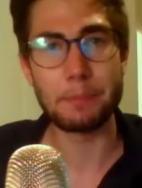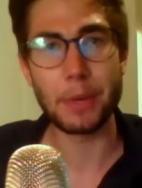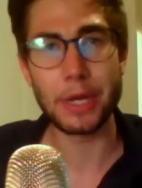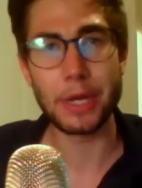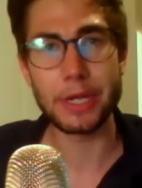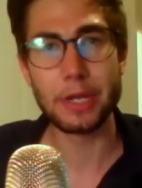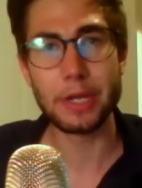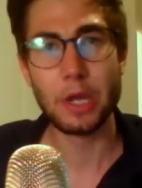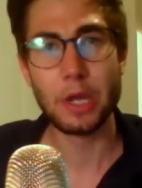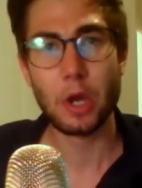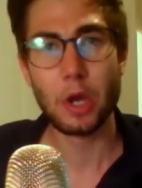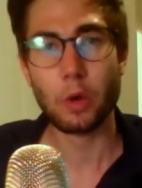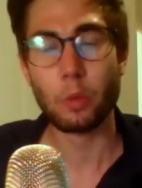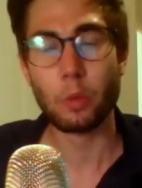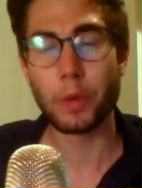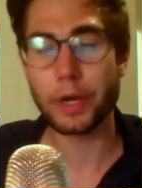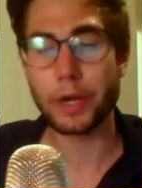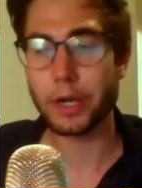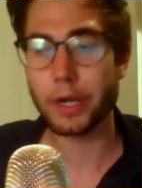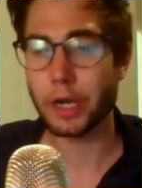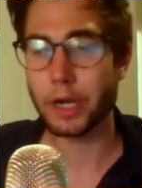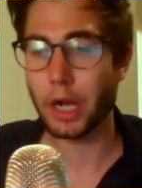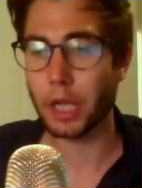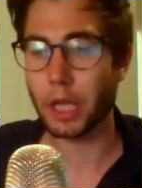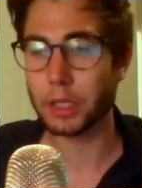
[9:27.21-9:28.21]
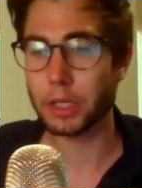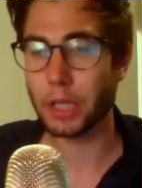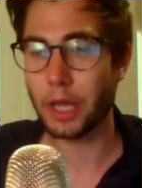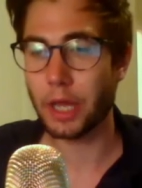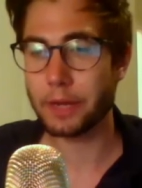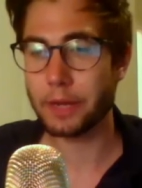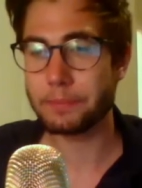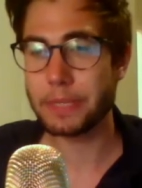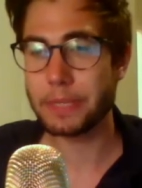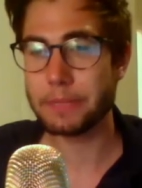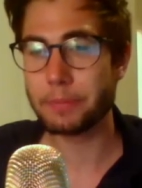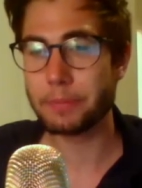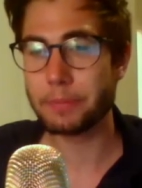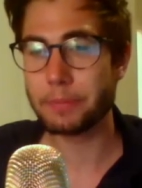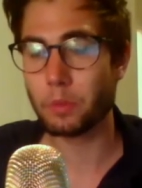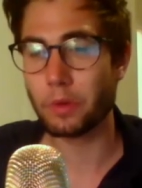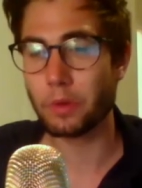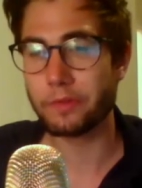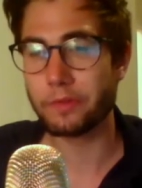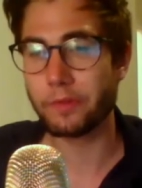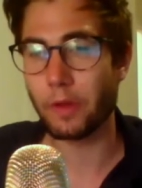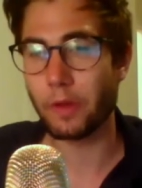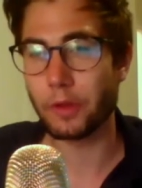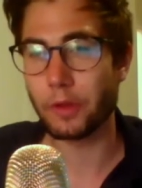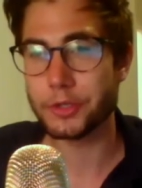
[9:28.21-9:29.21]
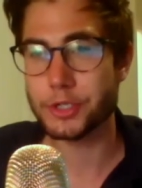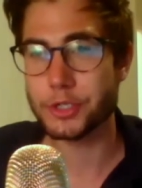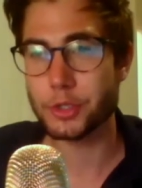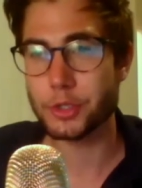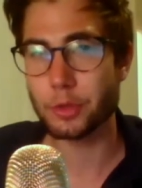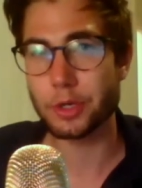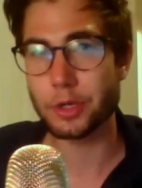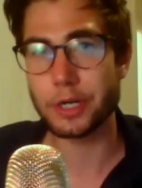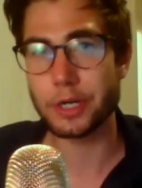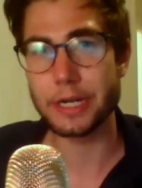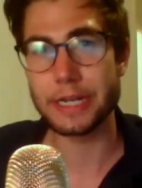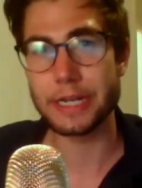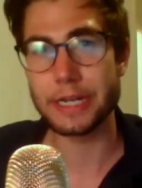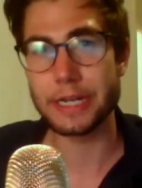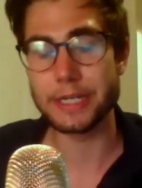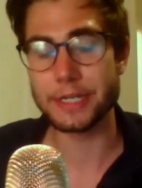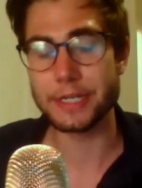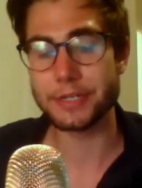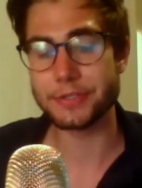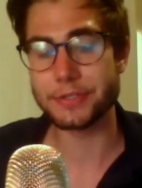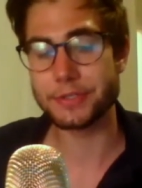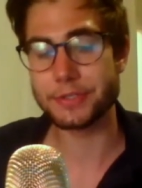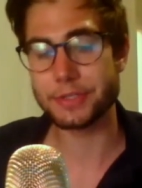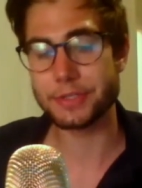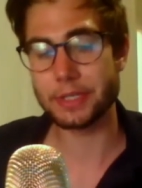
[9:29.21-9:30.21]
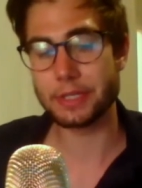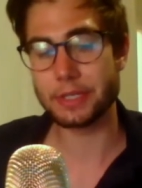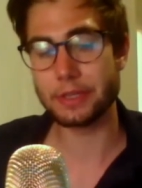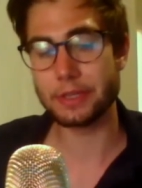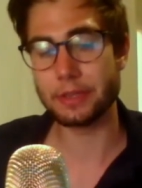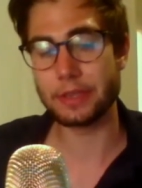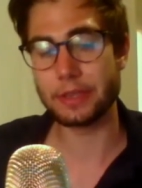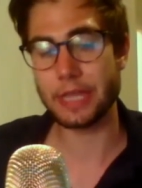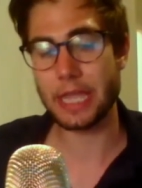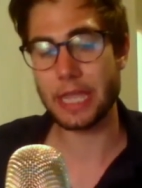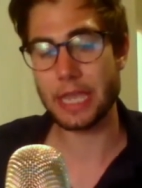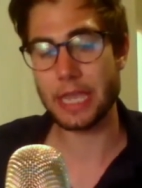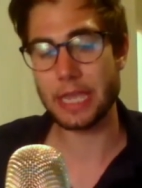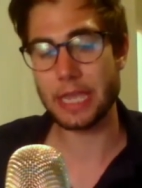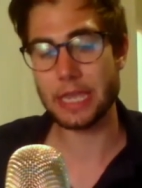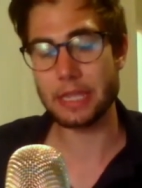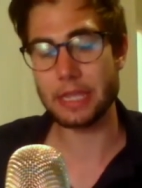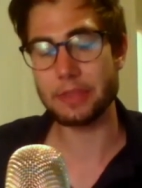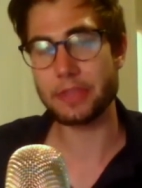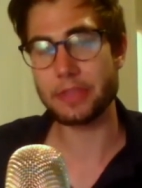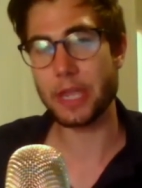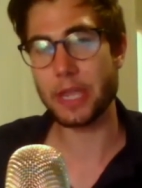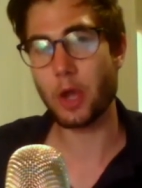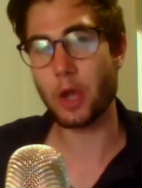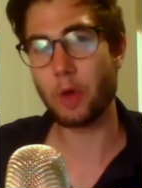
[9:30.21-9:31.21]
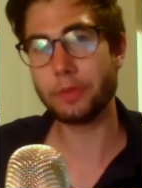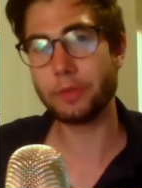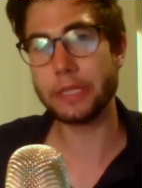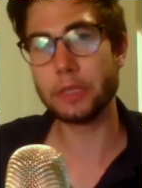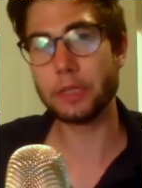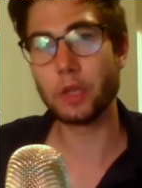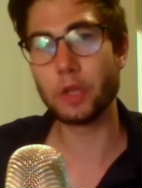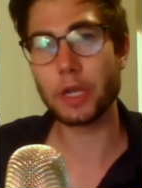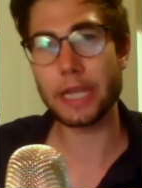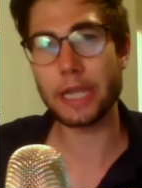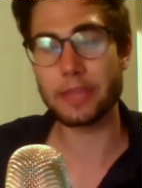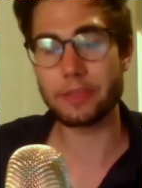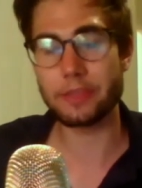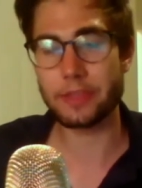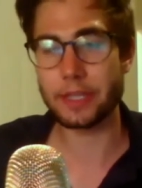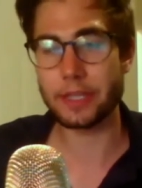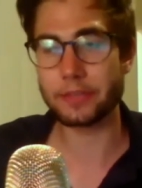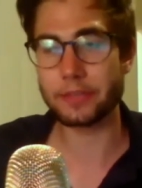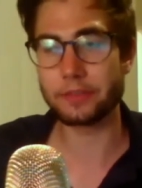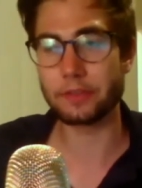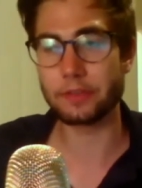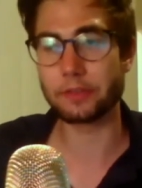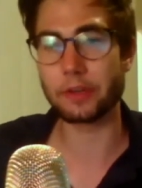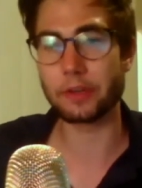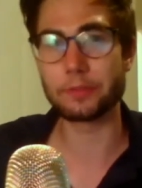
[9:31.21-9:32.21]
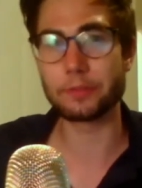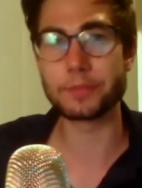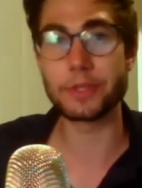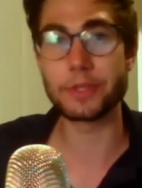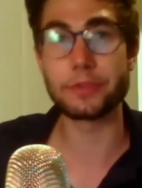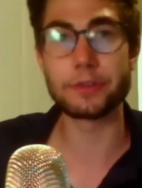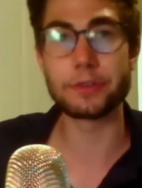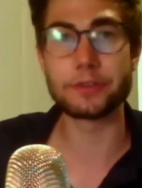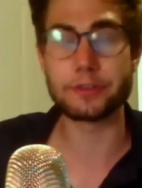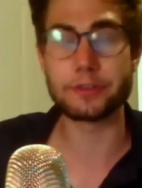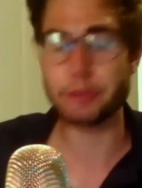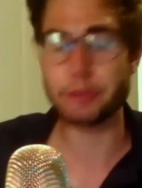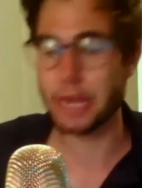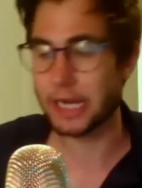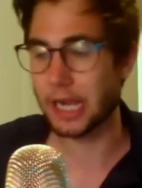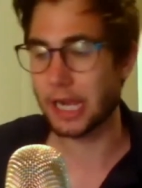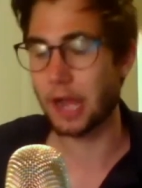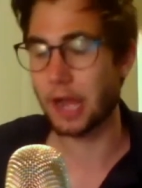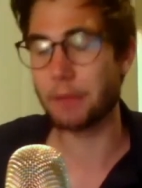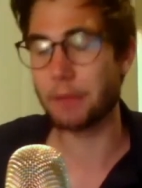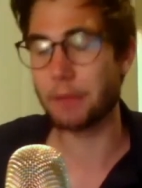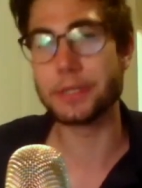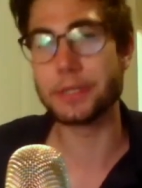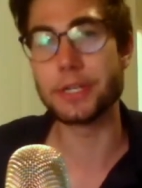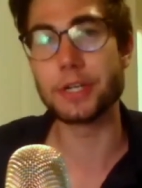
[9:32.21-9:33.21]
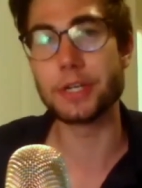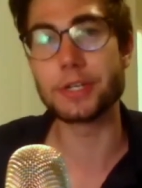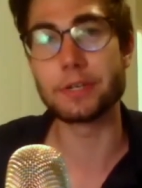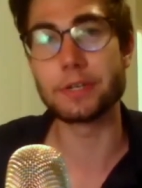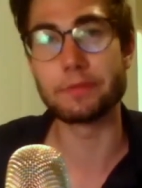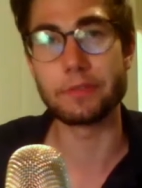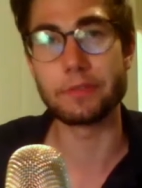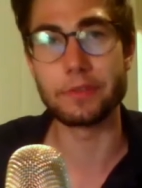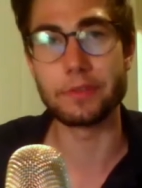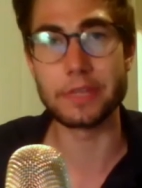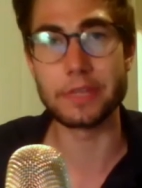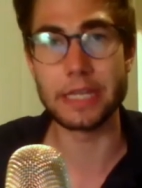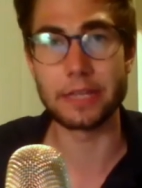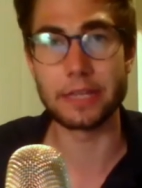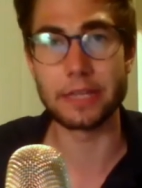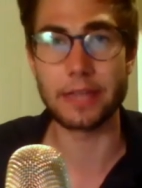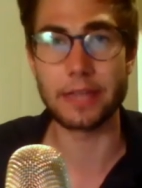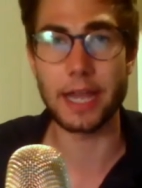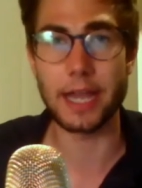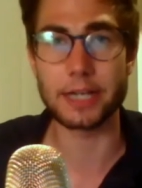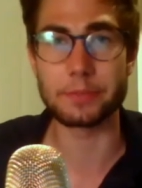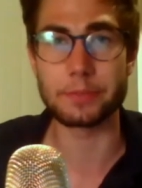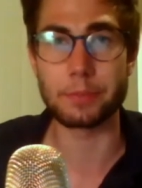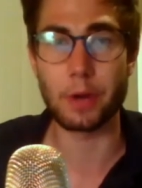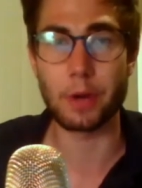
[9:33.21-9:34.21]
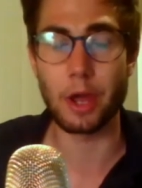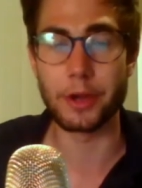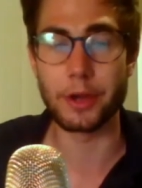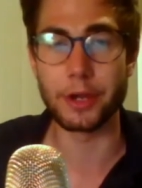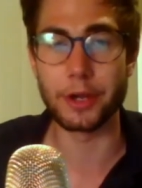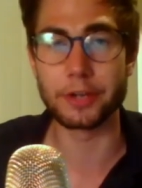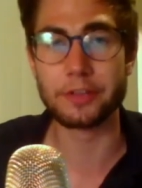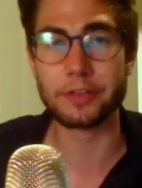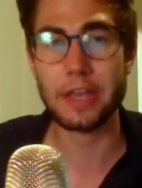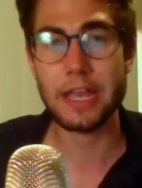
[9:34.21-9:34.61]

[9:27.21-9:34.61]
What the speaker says: But where a lot of people will fall short is they only look at things in terms of their direct competition for the exact product.